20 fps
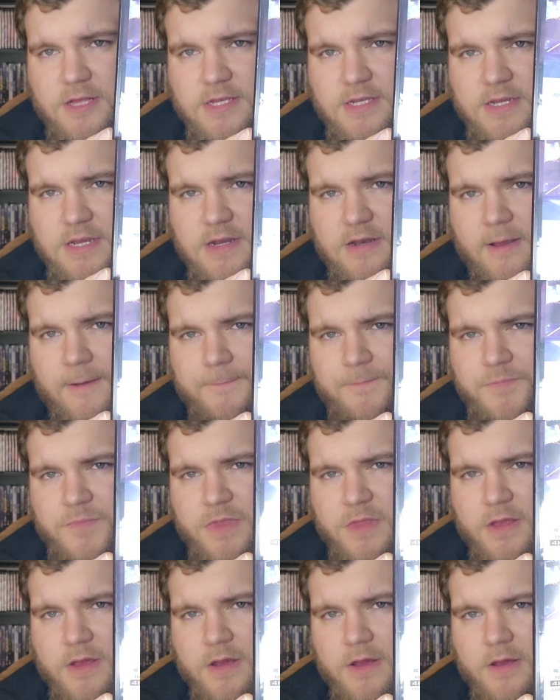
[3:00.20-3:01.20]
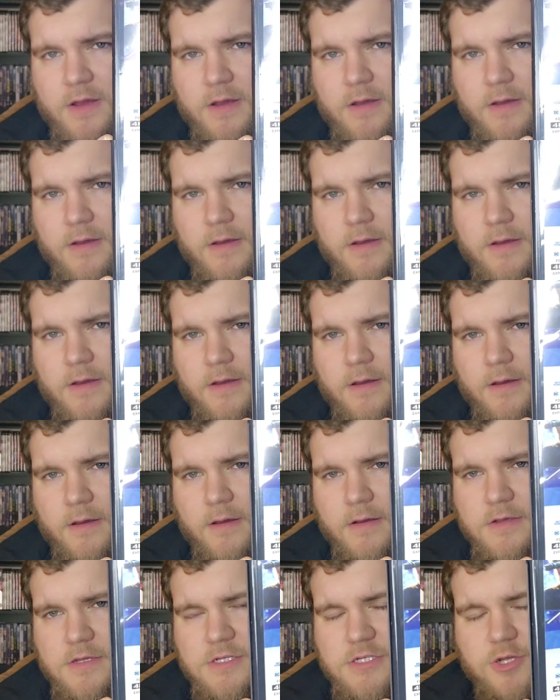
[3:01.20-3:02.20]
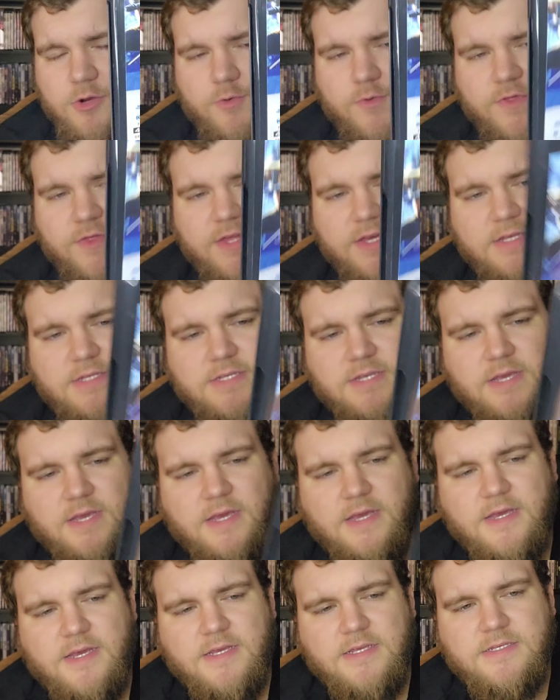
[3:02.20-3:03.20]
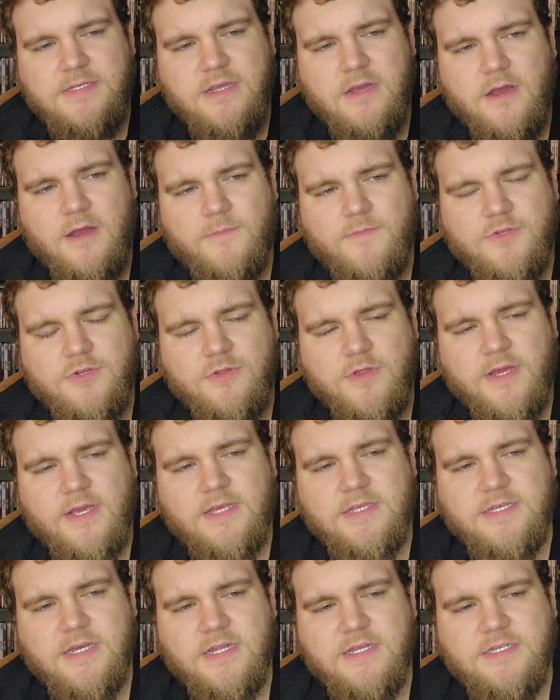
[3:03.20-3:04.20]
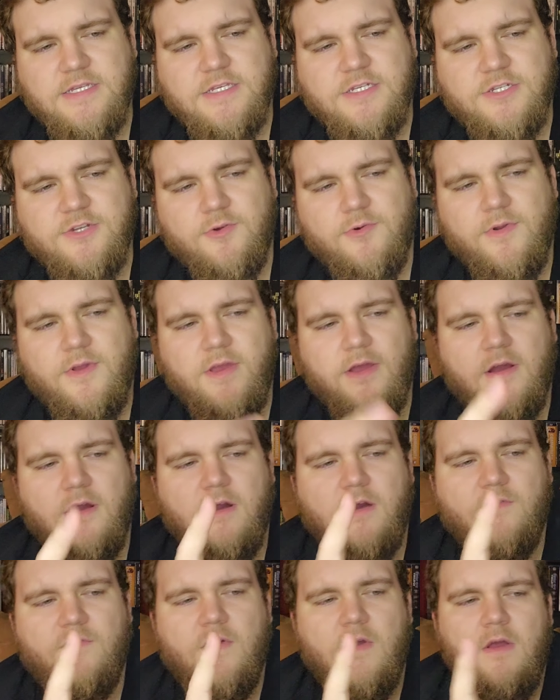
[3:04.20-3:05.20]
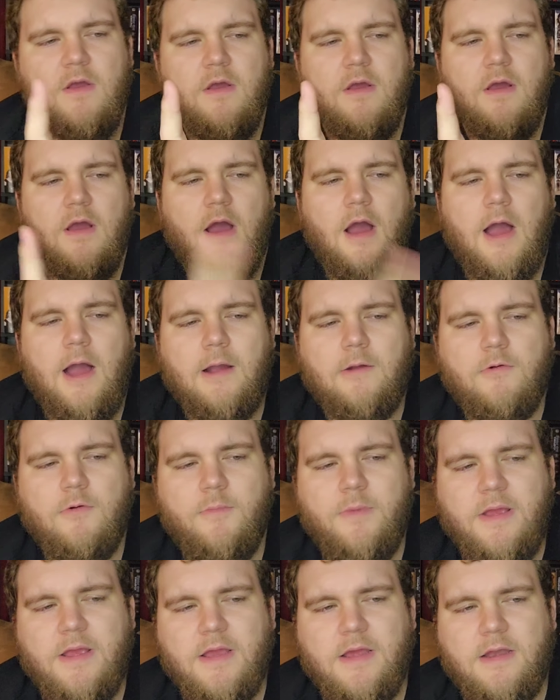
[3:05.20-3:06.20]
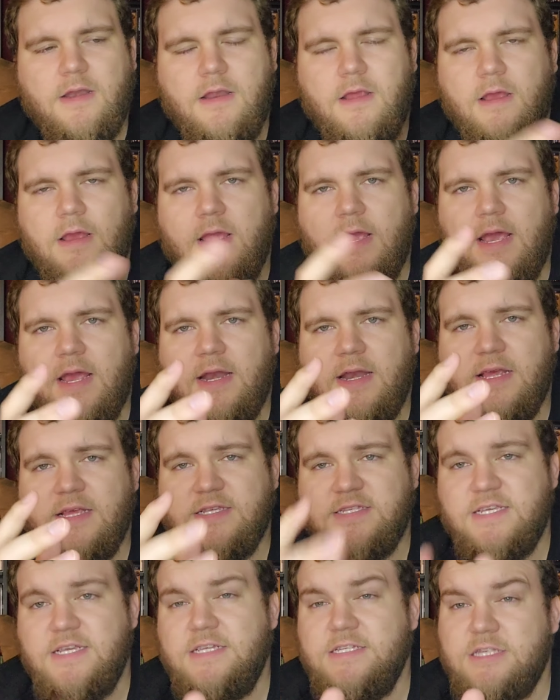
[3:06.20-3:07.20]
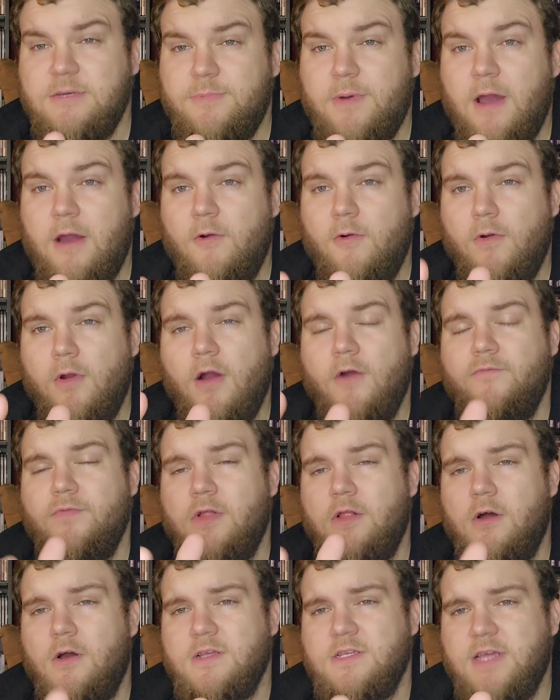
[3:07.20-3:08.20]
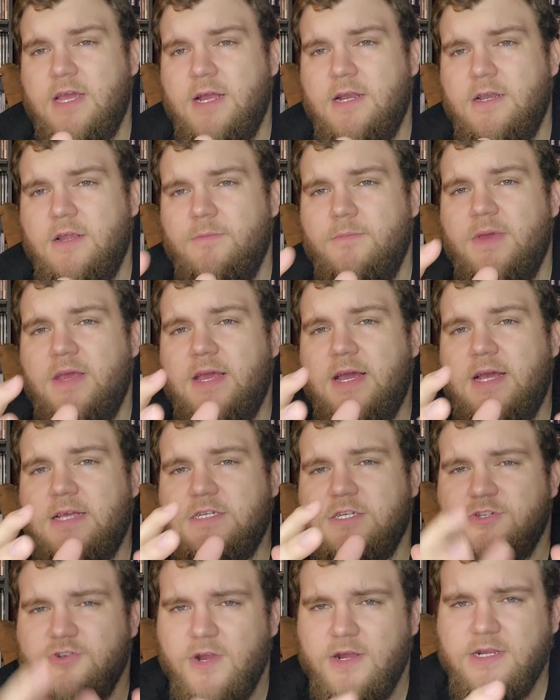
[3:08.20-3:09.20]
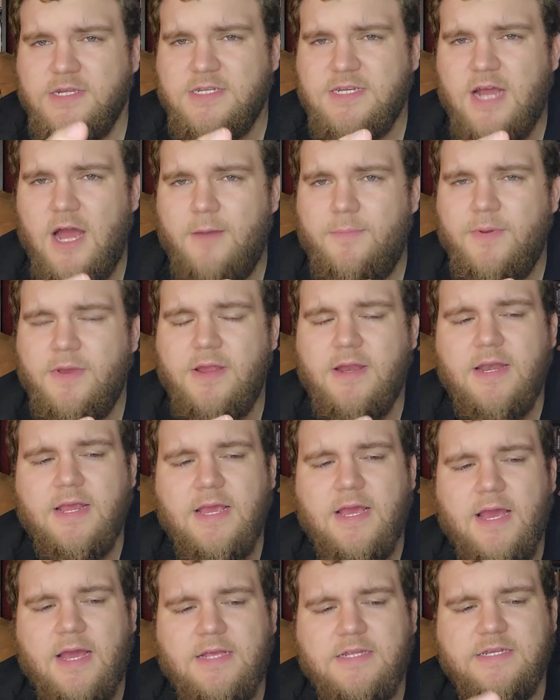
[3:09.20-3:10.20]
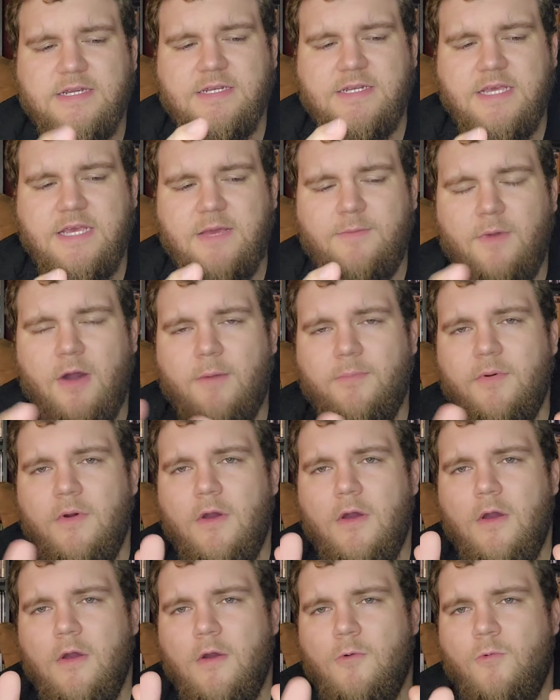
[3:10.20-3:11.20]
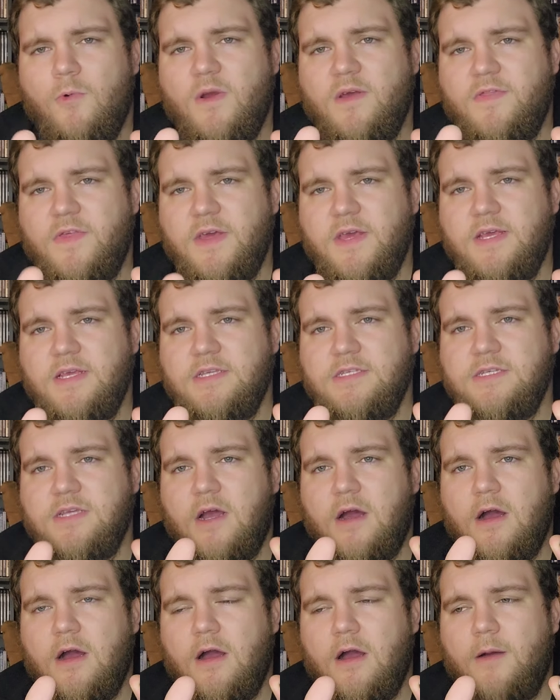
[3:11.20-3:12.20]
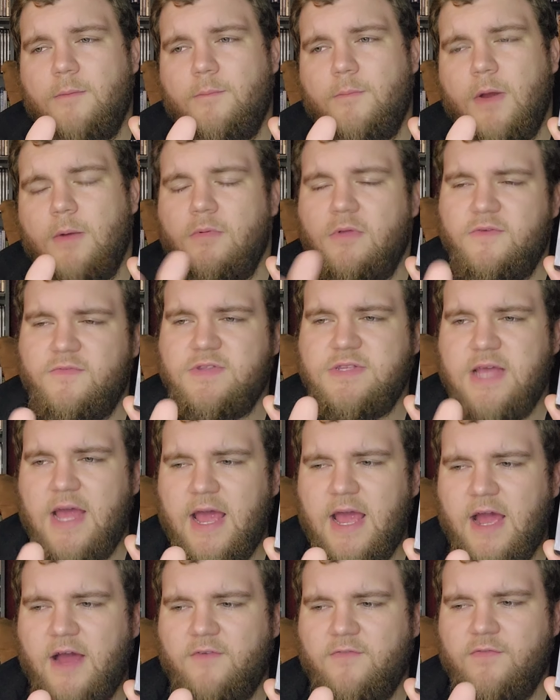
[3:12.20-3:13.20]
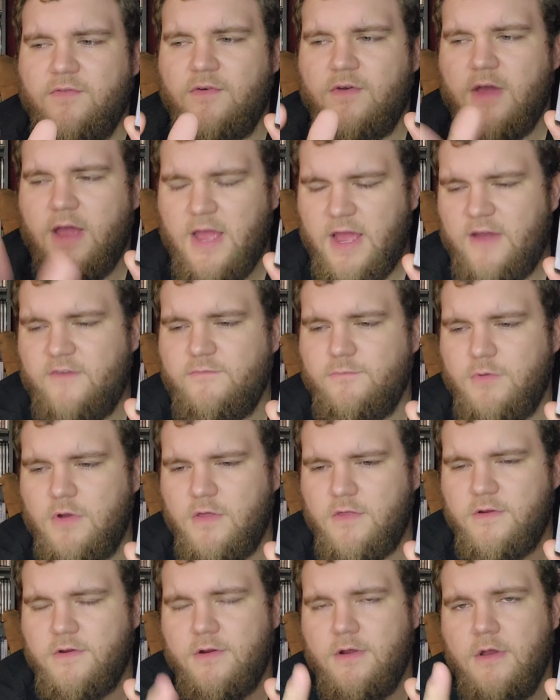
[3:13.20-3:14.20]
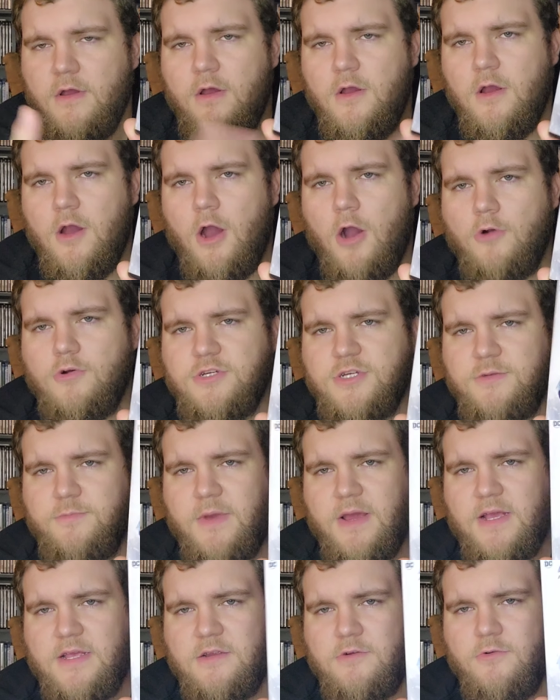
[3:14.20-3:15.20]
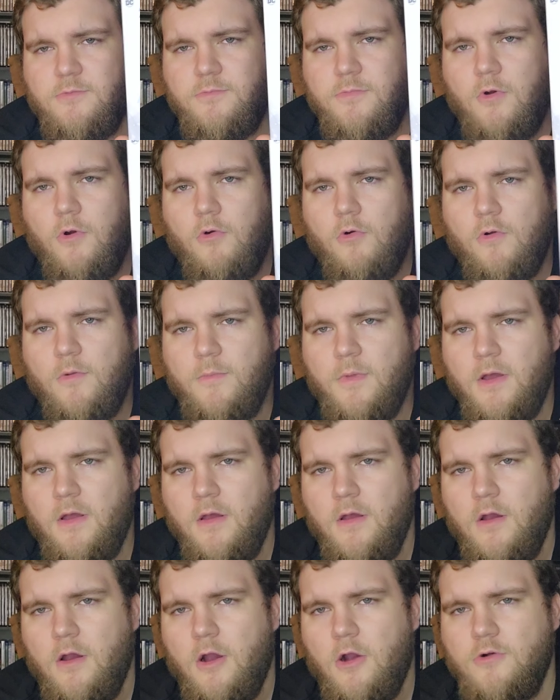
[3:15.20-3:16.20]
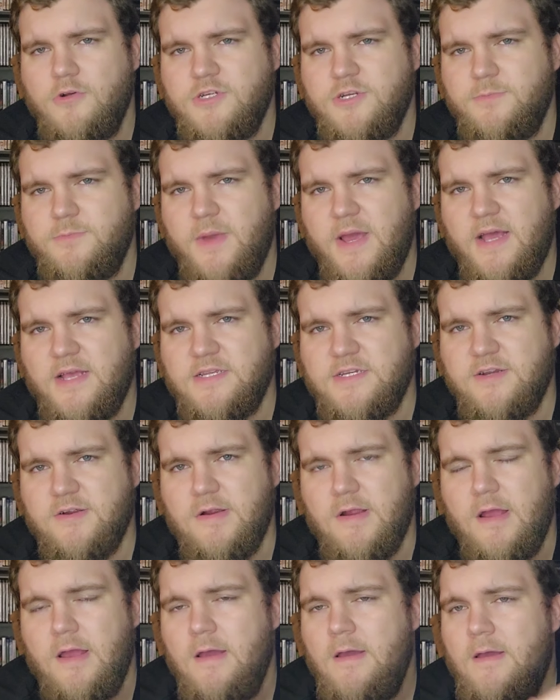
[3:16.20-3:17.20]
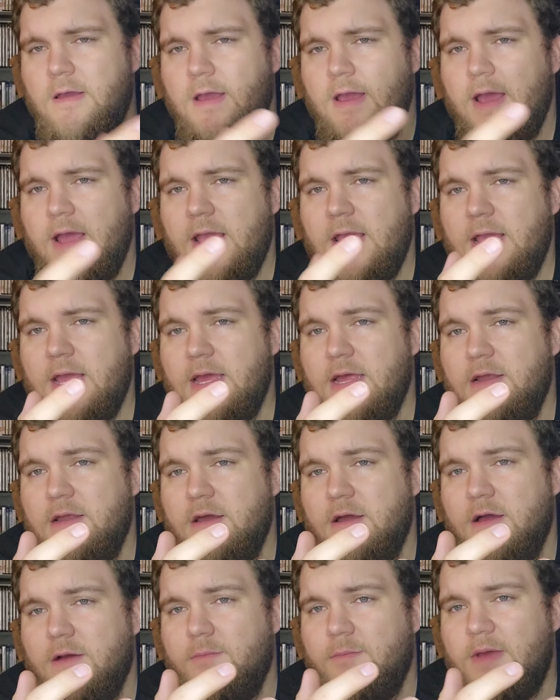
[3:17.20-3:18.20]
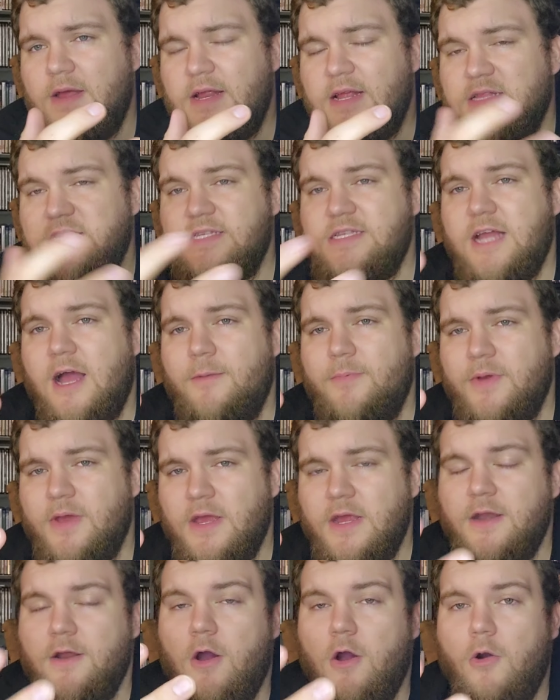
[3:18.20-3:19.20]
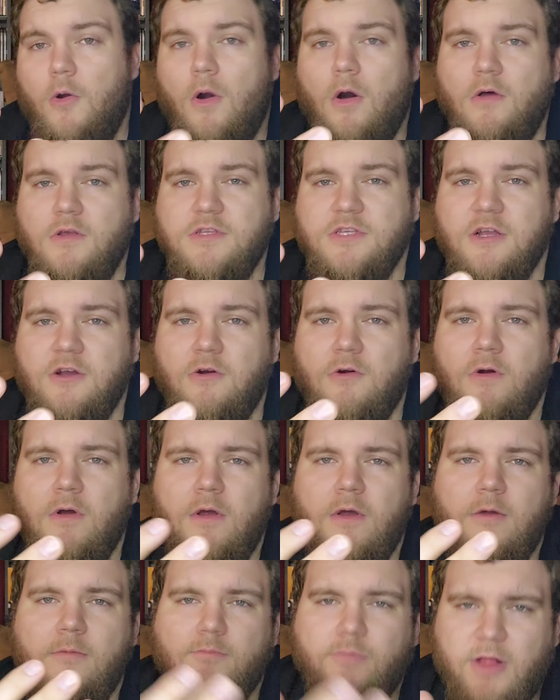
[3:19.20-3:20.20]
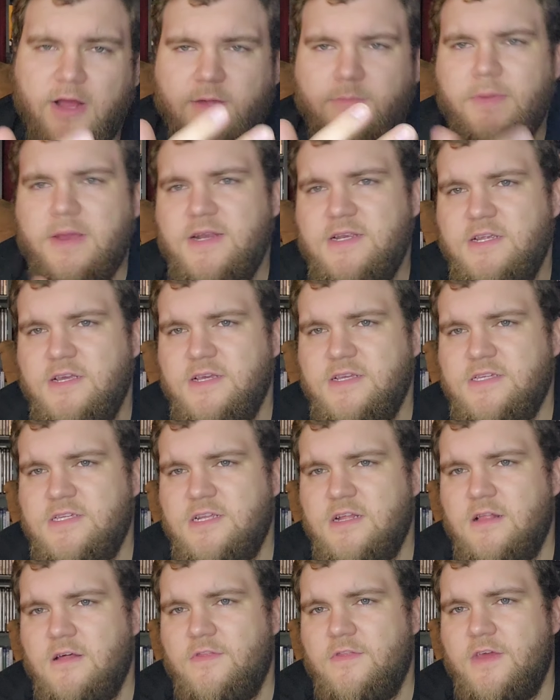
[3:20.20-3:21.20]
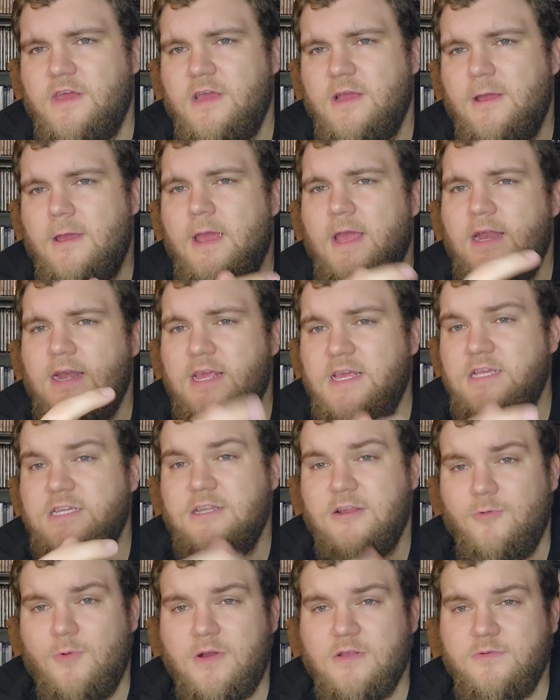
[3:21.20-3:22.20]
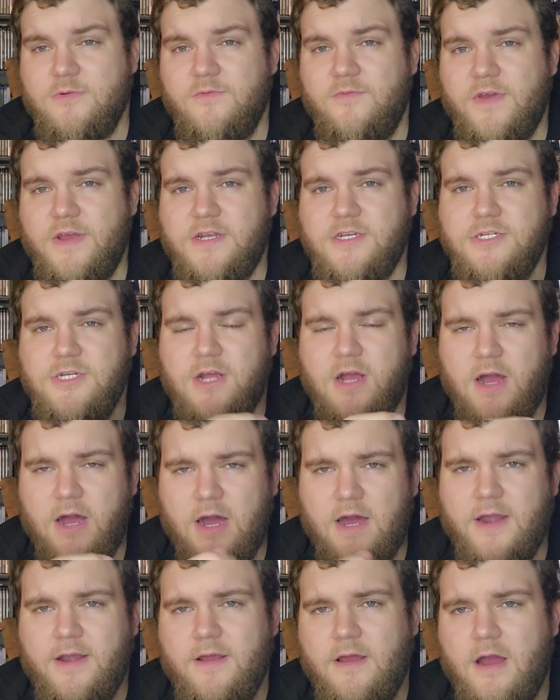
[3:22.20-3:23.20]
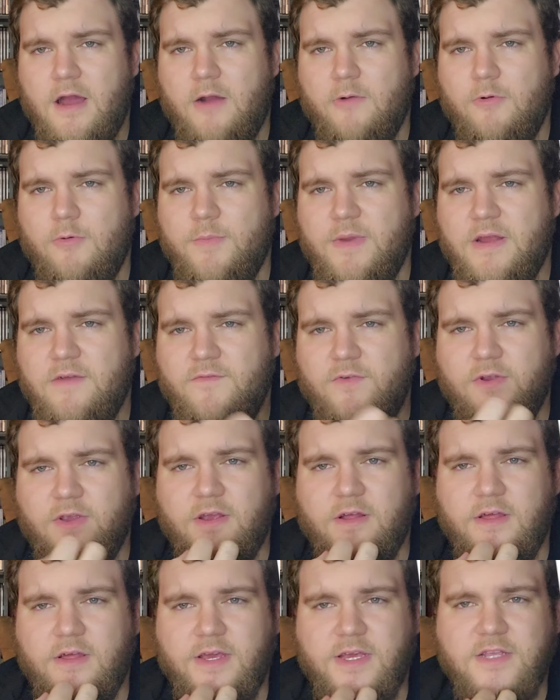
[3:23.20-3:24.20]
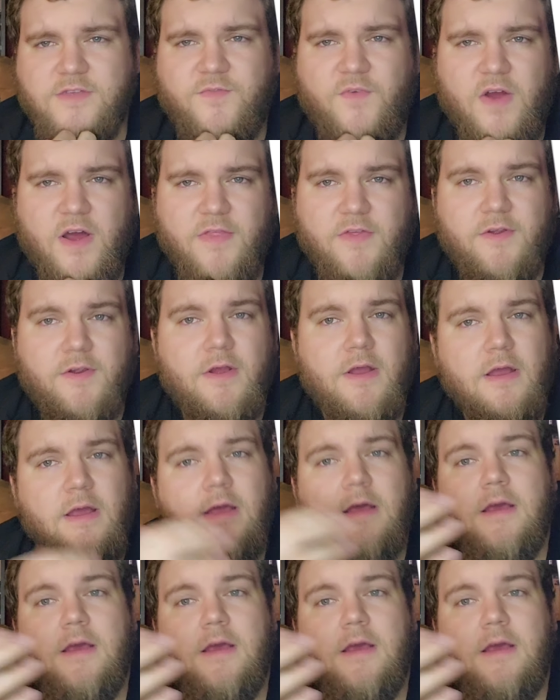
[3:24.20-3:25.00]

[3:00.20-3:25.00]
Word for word: listed. So this is, um, so like I said, it's the story of Aquaman, and he sees the power of the Lost Kingdom. He has to try to stop it, and he has to team up with his, um, I believe it's half, half-brother, Ocean Master, oop, Orm, Ocean Master, and, um, and stop it. And oh, also... Black Manta is still a thing, and he still wants revenge on Aquaman for killing his father